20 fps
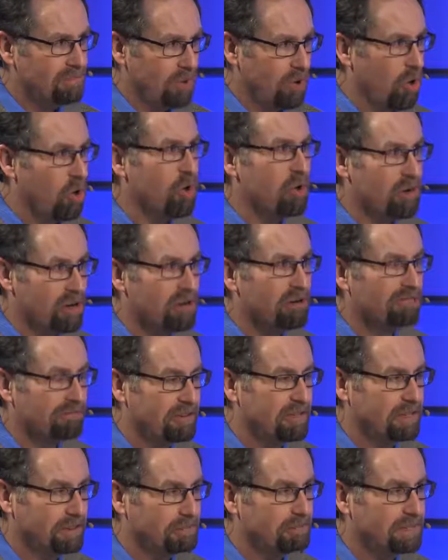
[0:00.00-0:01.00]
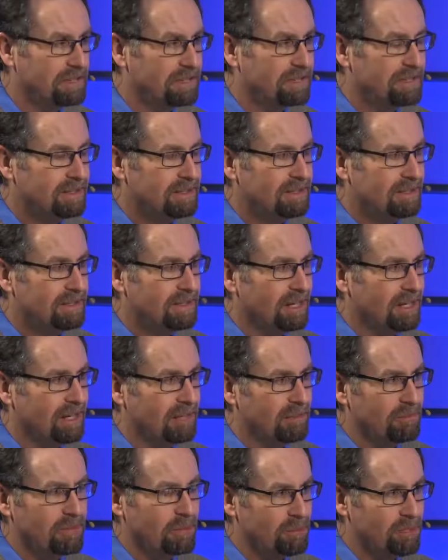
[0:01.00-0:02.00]
horror film
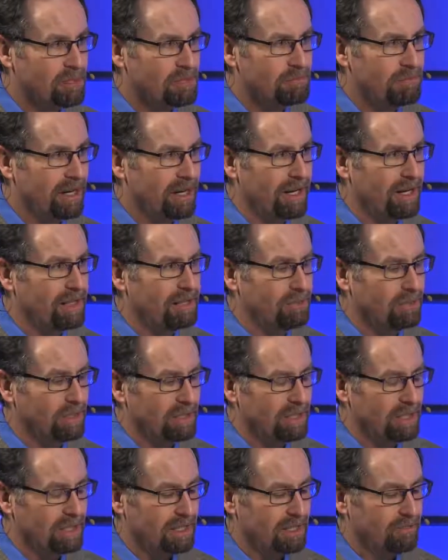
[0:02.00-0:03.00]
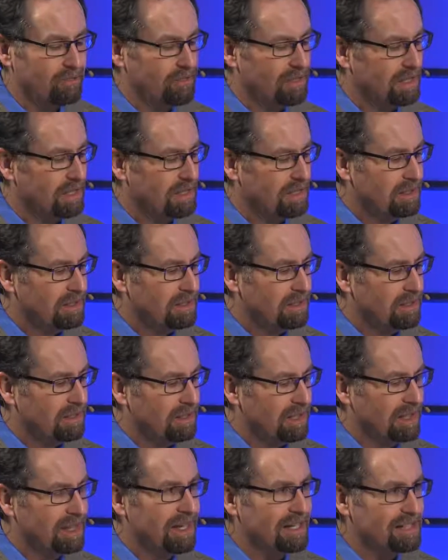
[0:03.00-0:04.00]
produced by Hollywood.
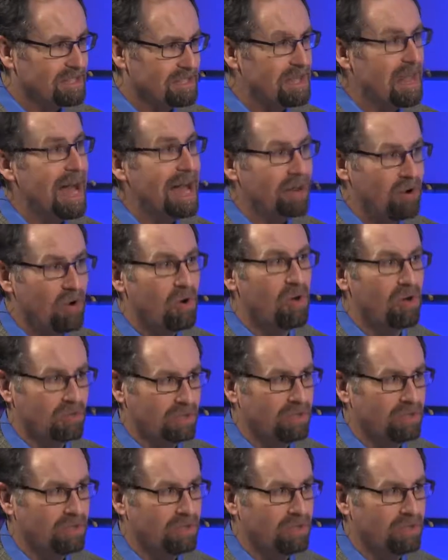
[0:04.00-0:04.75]
It's not all